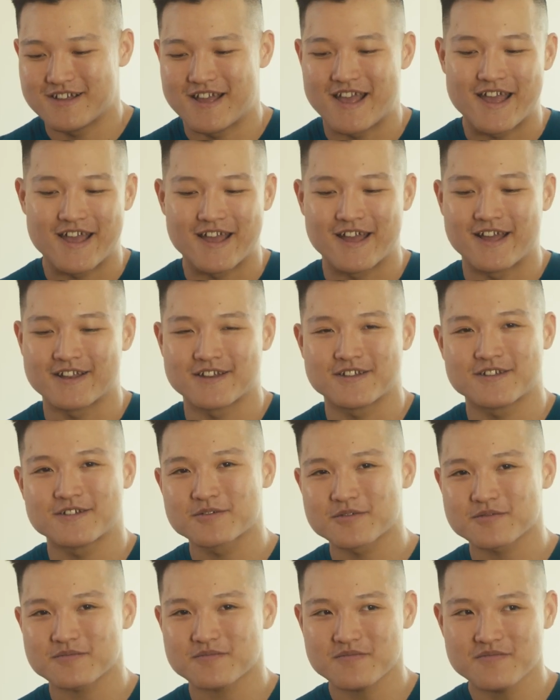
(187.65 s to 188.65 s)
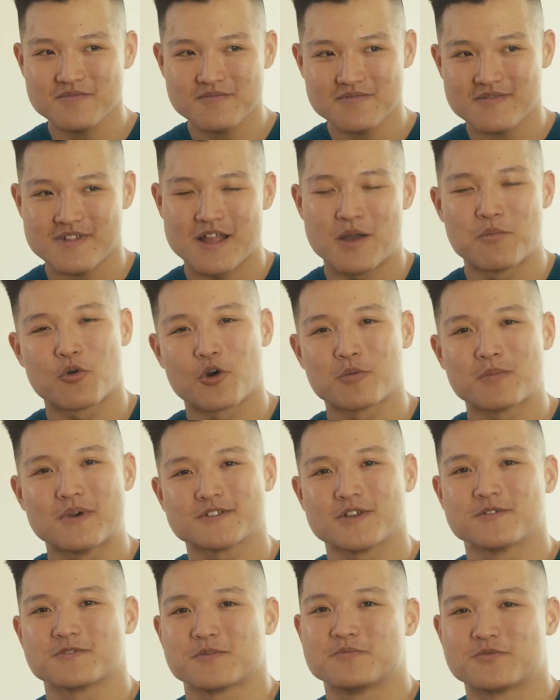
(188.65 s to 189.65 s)
and I poured
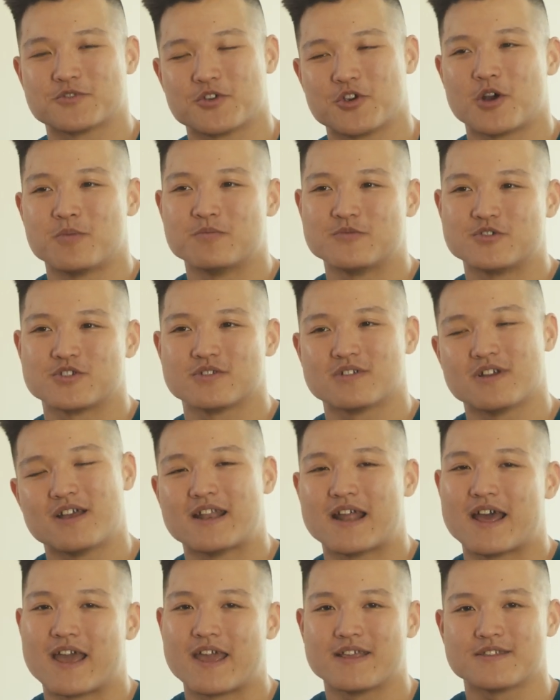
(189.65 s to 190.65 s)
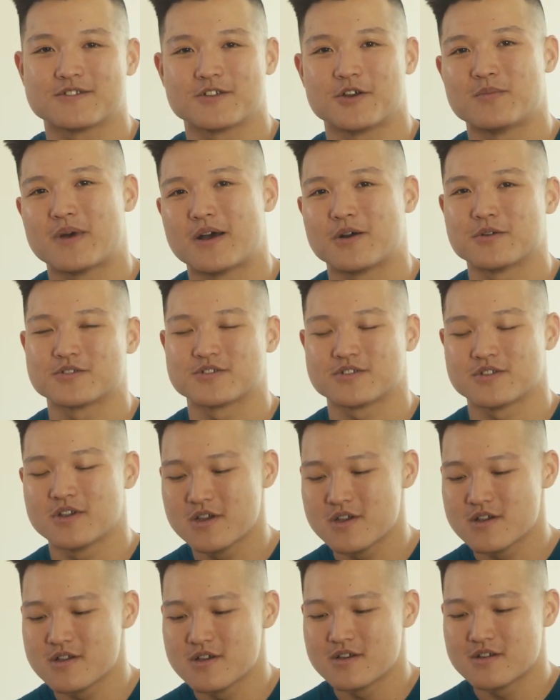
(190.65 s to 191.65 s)
myself some cereal and, just, and I ate some. I was,
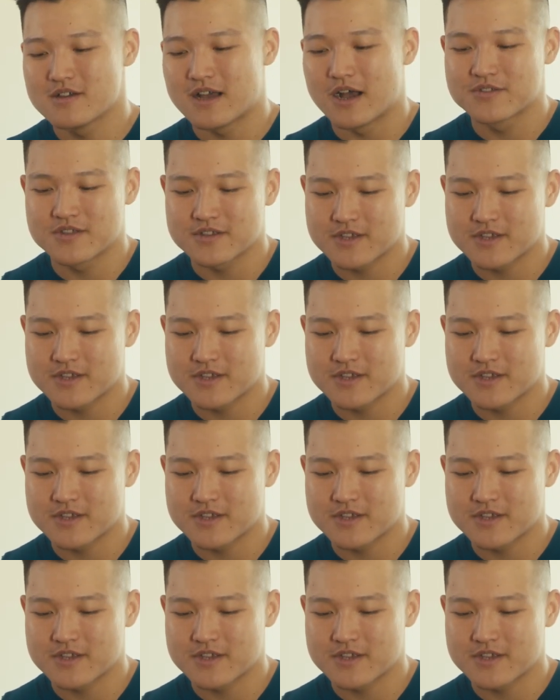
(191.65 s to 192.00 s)
I was